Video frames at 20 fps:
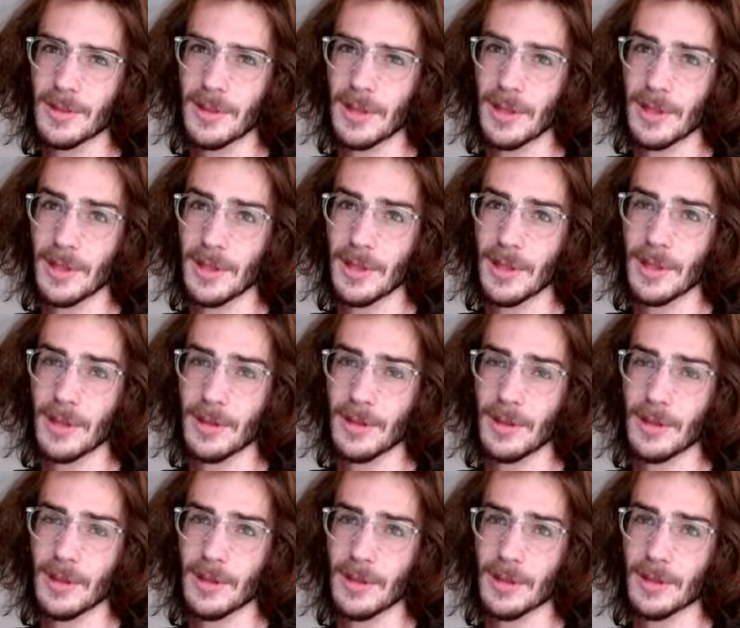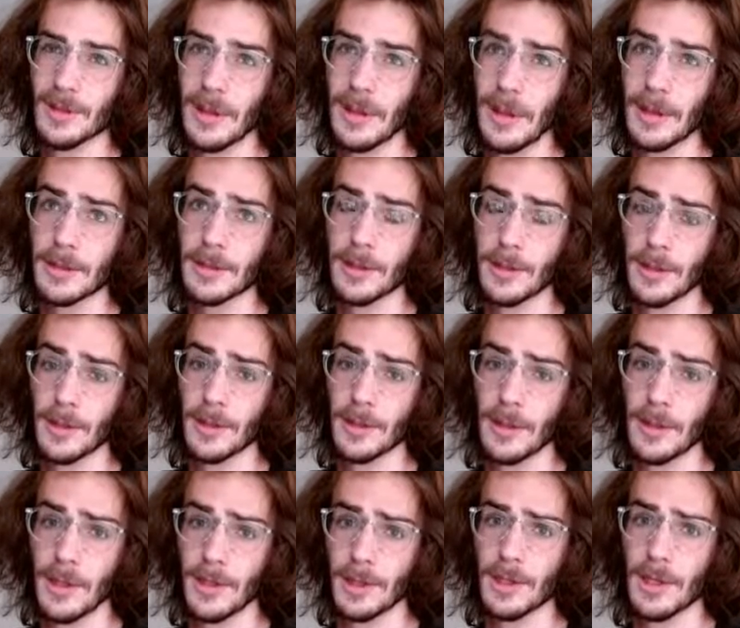I mean, getting in a Slack
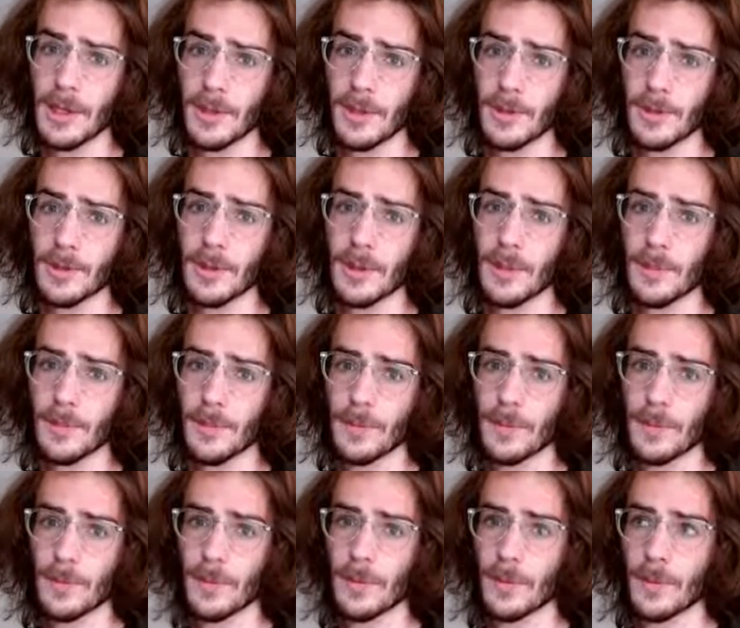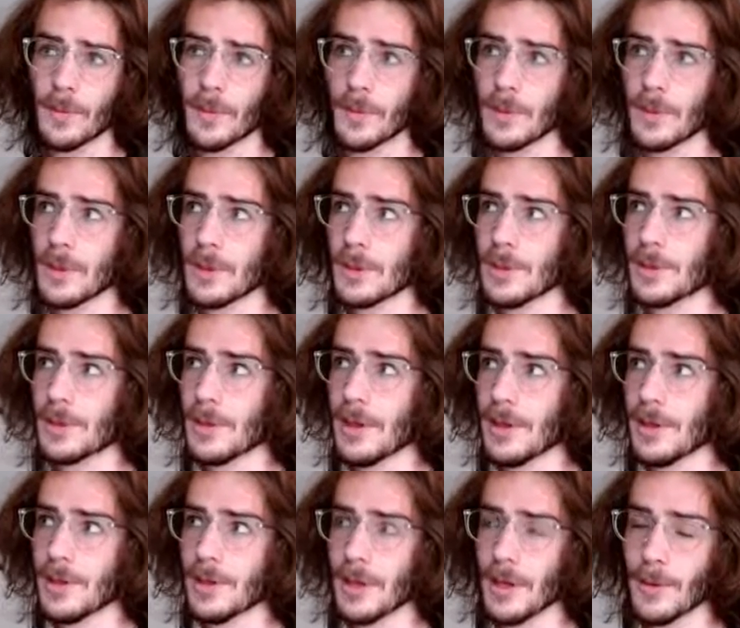Connect channel with them, which
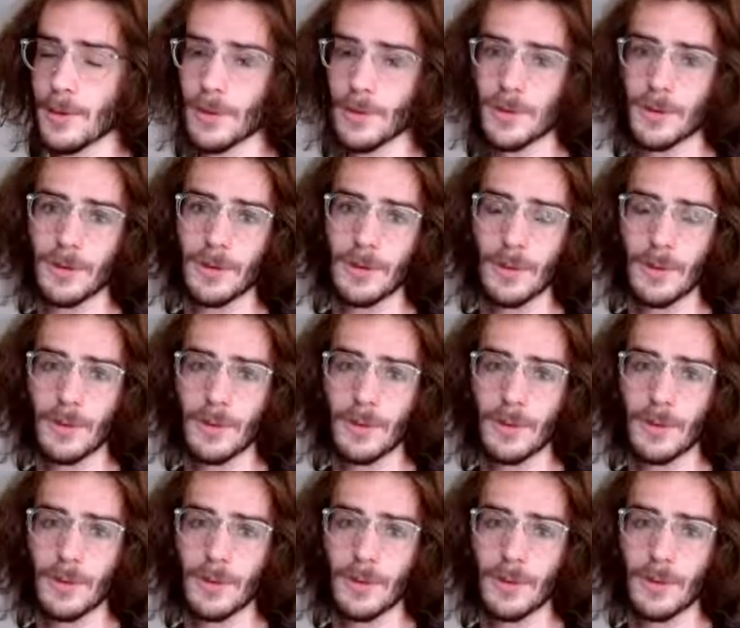that works too.